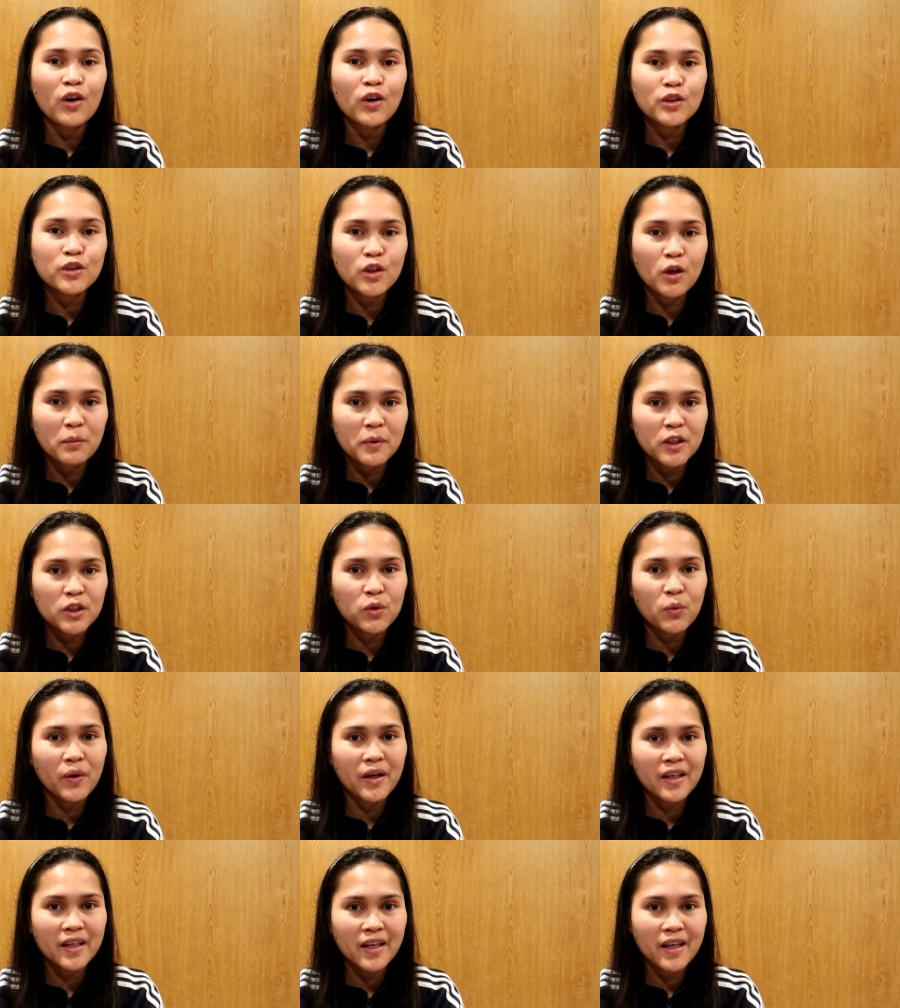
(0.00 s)
October
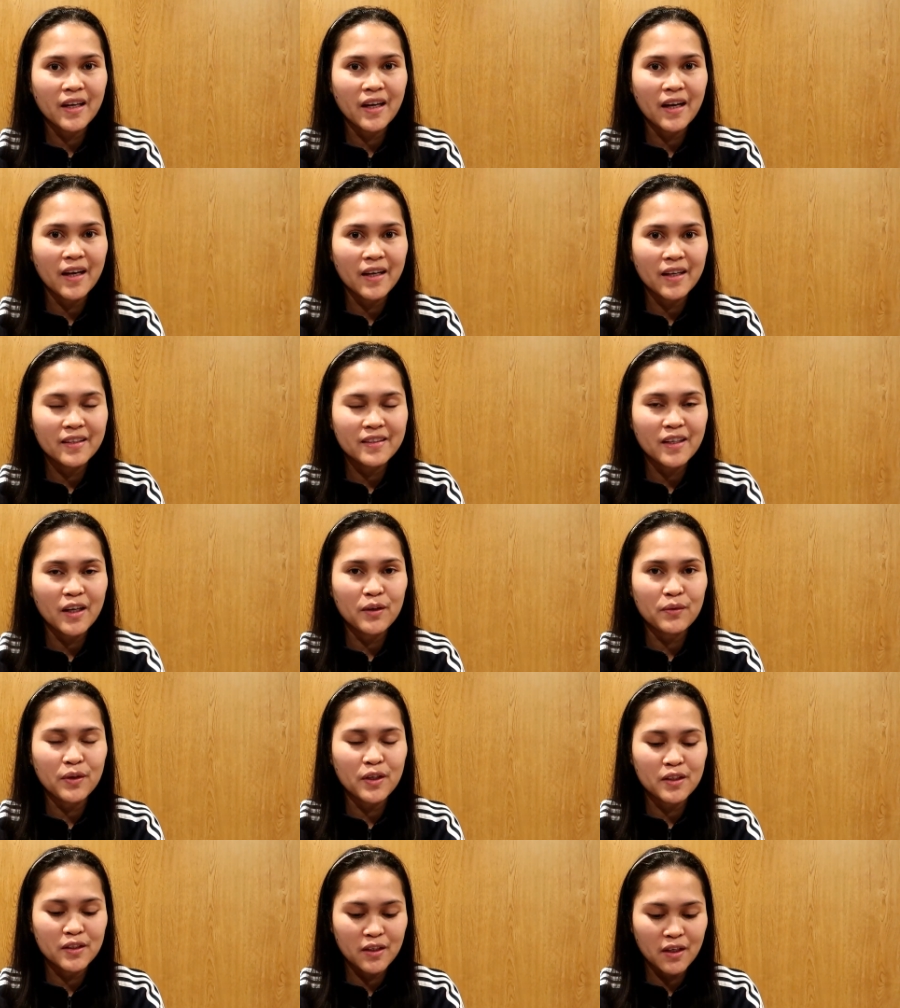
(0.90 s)
20, guys, I
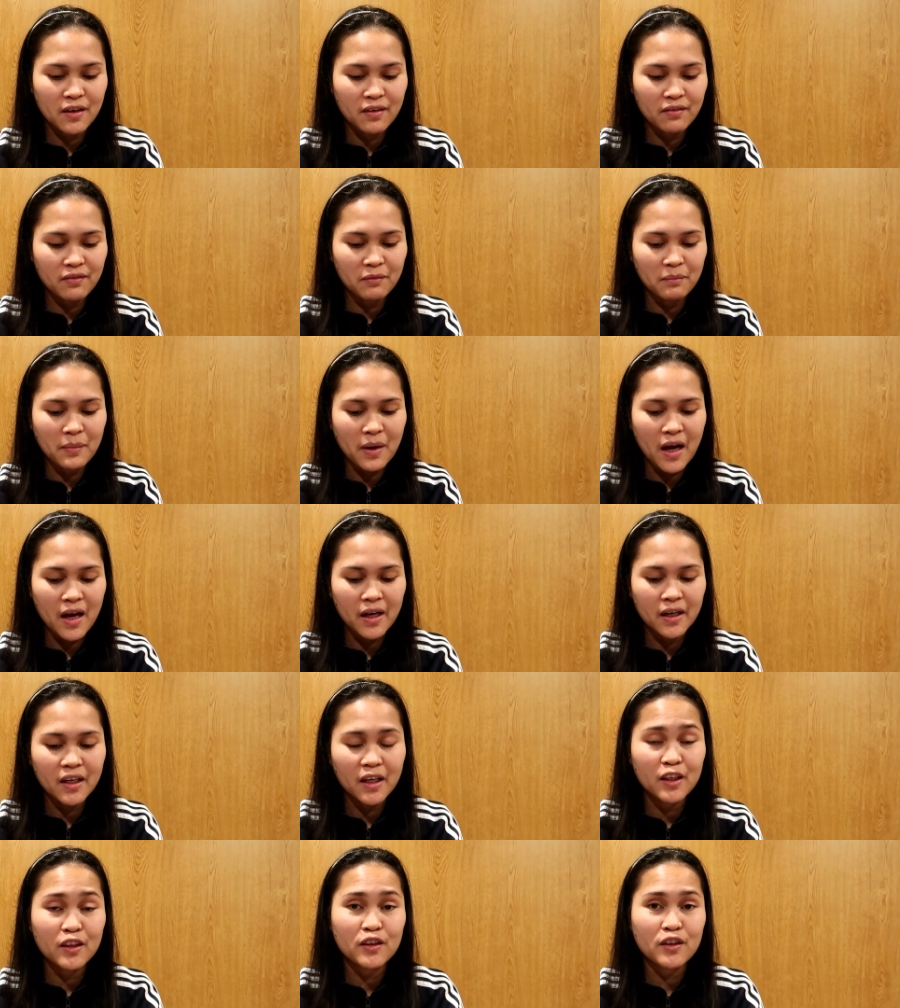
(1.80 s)
received
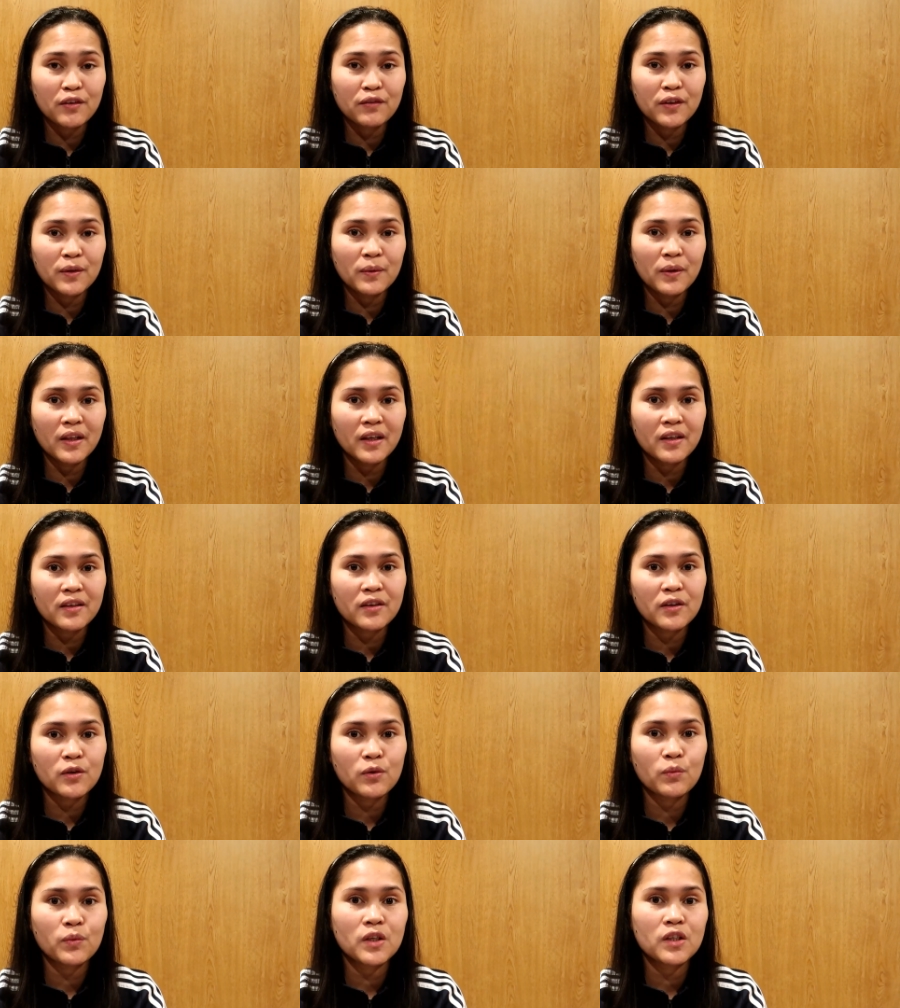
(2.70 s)
my interview
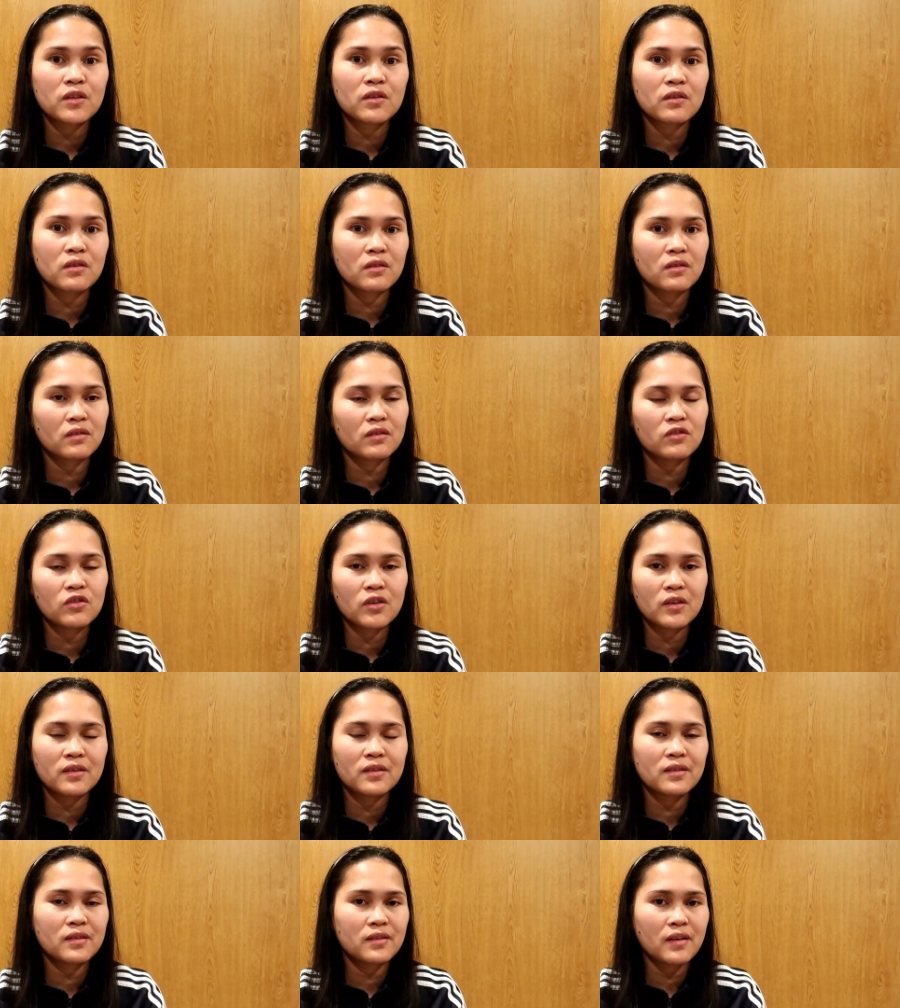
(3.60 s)
letter, which
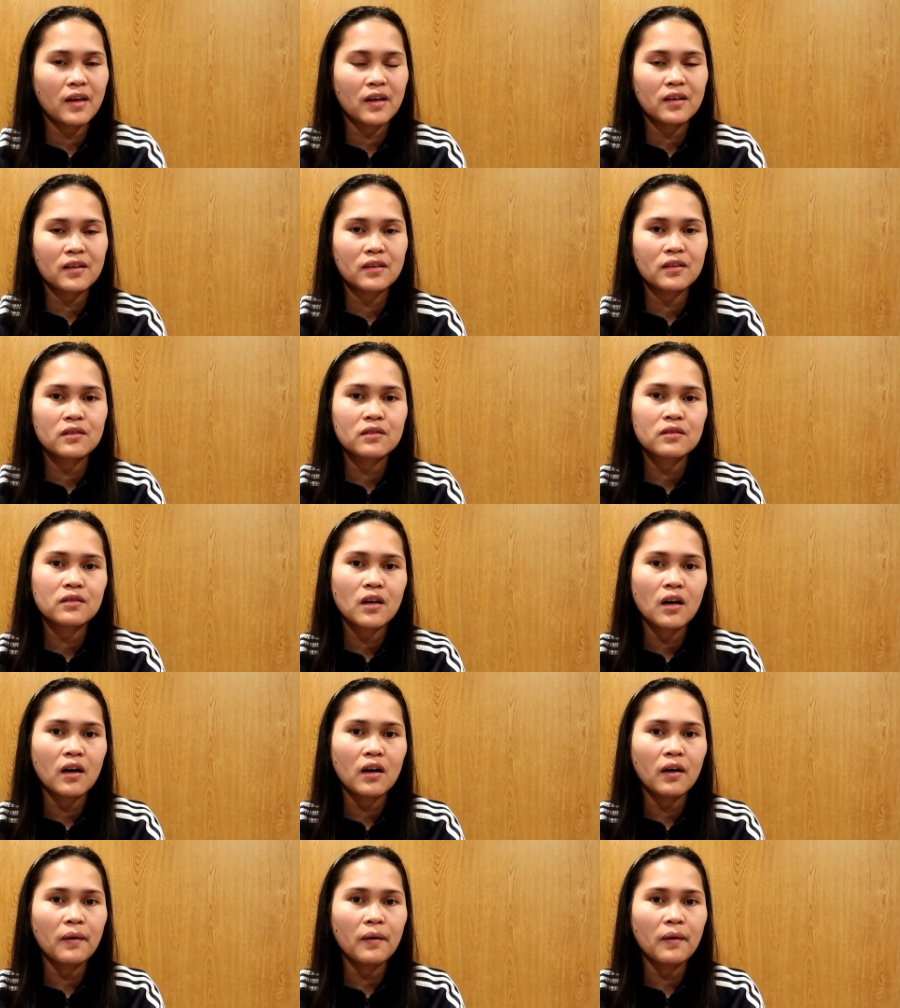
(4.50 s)
just stated